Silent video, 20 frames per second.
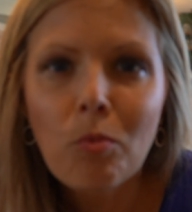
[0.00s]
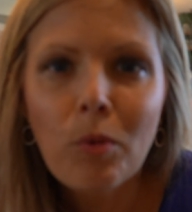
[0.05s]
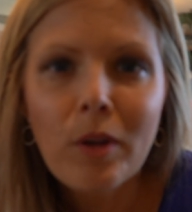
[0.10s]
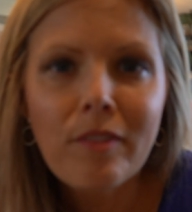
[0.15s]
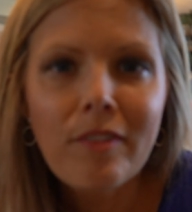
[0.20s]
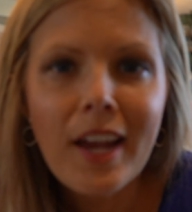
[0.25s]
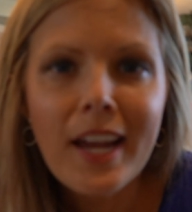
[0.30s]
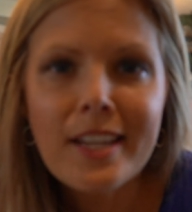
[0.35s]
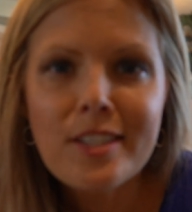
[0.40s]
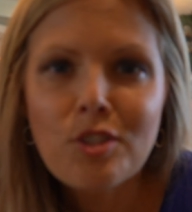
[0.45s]

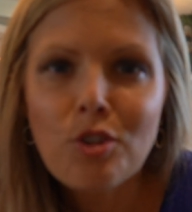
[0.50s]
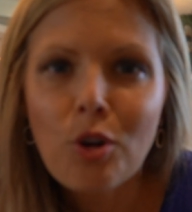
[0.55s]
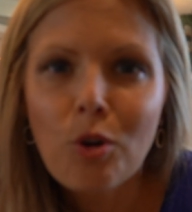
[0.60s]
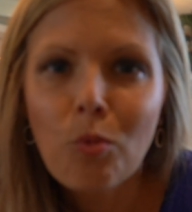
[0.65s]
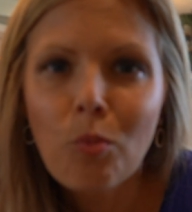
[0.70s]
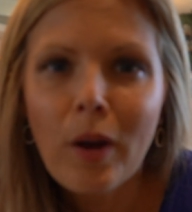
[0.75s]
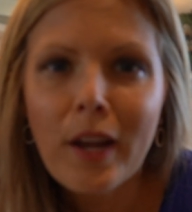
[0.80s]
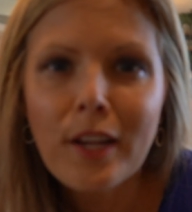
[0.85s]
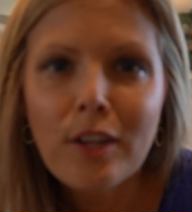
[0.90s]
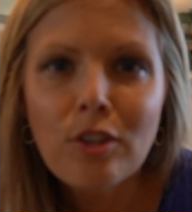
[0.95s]
We've asked our
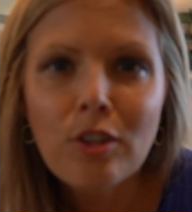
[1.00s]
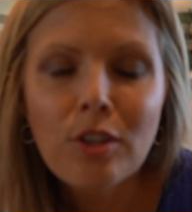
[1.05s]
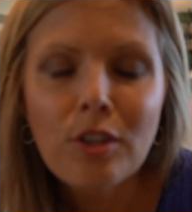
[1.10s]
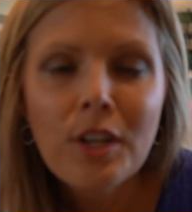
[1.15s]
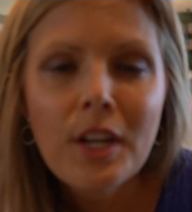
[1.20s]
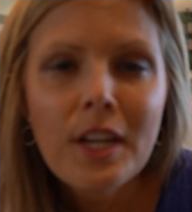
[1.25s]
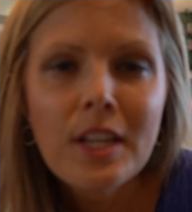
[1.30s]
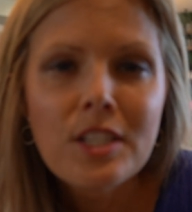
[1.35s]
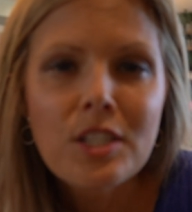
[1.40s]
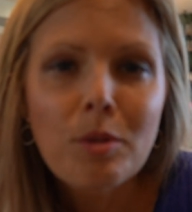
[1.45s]
waiter
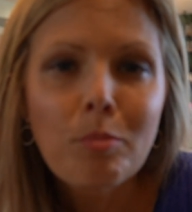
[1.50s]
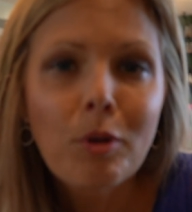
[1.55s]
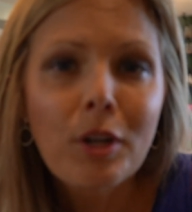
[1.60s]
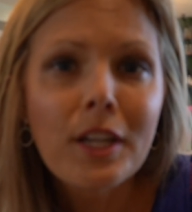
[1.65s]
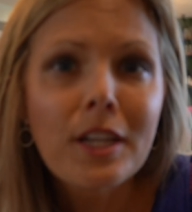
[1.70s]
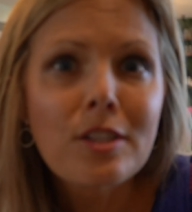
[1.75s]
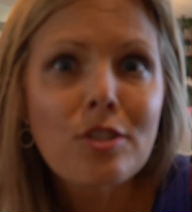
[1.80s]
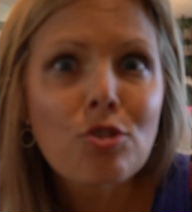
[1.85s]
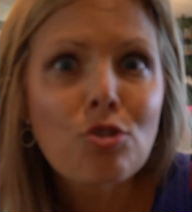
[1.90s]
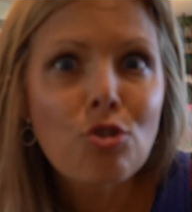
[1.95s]
to
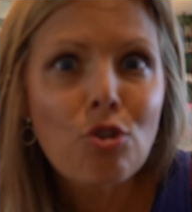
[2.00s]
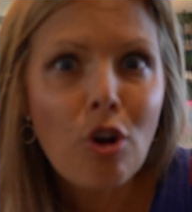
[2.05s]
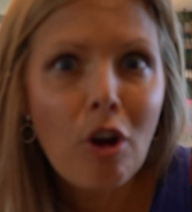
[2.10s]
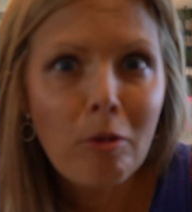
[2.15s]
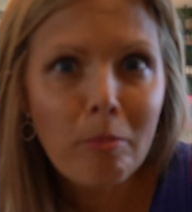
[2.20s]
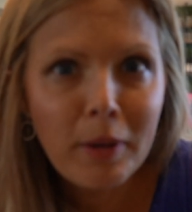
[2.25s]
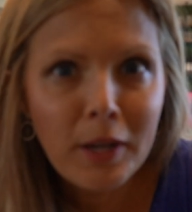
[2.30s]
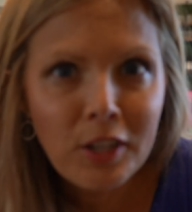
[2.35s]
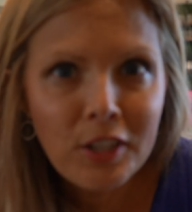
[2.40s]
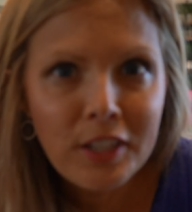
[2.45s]
bring us
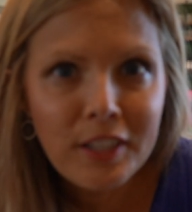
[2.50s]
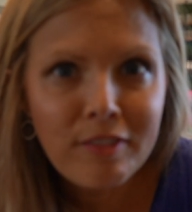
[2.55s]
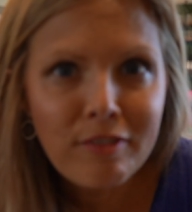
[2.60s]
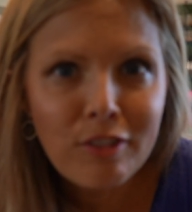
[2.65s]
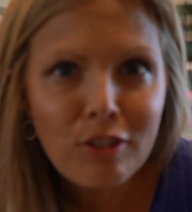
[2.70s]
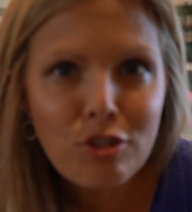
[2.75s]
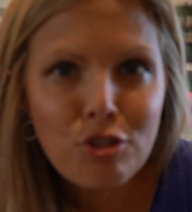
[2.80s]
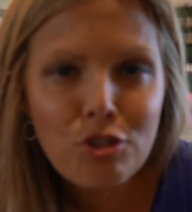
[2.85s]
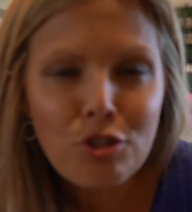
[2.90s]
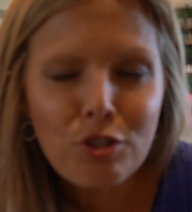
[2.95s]
strawberry
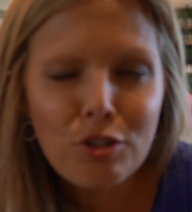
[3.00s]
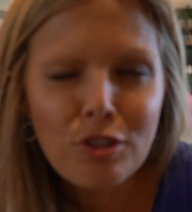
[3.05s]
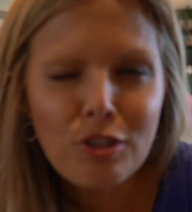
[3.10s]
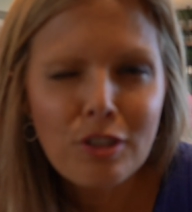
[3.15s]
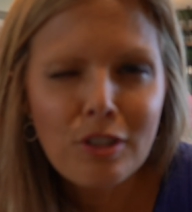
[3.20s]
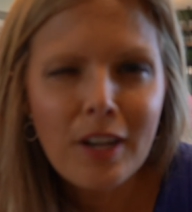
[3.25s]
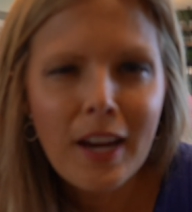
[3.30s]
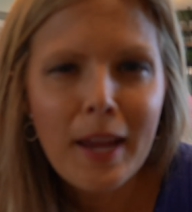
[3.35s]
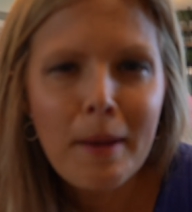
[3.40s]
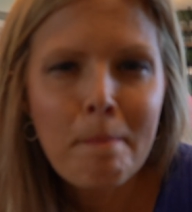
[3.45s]
for
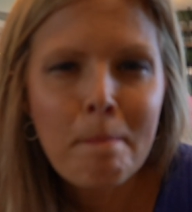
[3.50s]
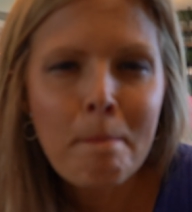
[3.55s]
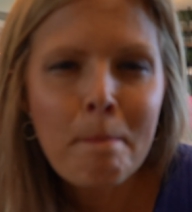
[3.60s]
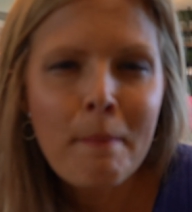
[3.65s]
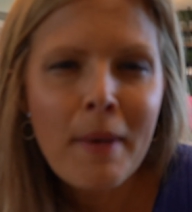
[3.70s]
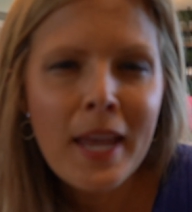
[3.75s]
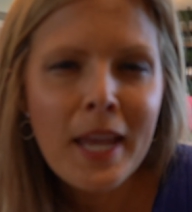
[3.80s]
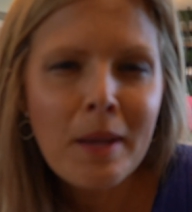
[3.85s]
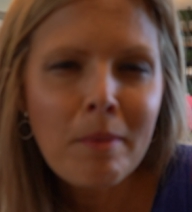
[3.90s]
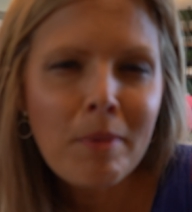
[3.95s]
sure, and
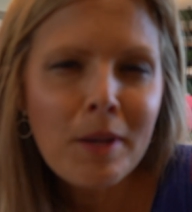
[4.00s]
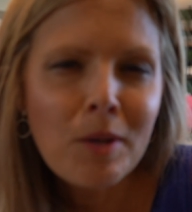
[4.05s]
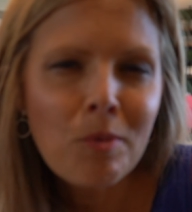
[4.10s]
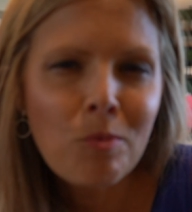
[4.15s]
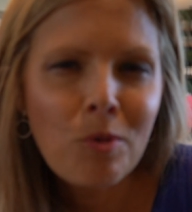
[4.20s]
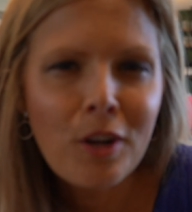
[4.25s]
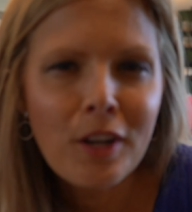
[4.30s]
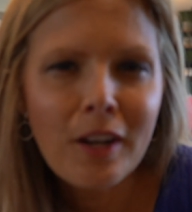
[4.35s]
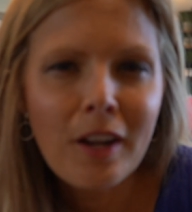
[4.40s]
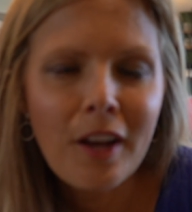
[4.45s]
maybe
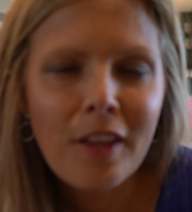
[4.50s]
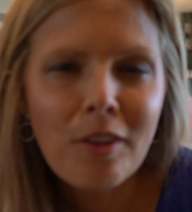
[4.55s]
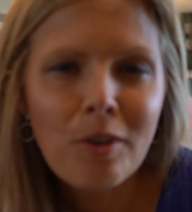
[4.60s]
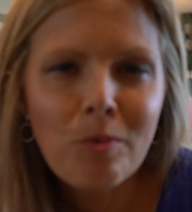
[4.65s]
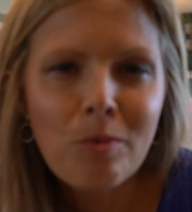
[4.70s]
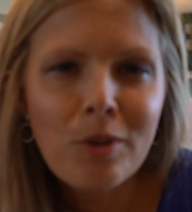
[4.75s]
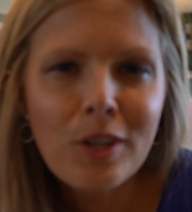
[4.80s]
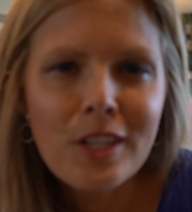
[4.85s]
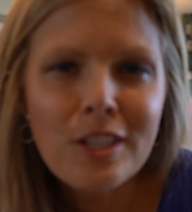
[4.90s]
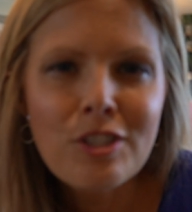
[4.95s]
one other
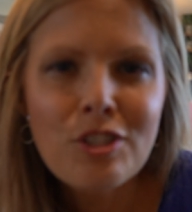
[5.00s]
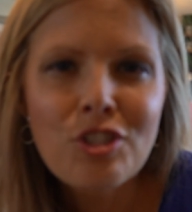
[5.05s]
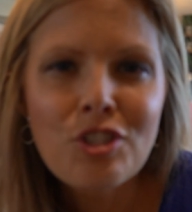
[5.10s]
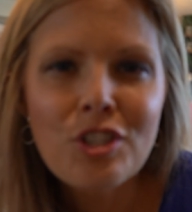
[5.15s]
one.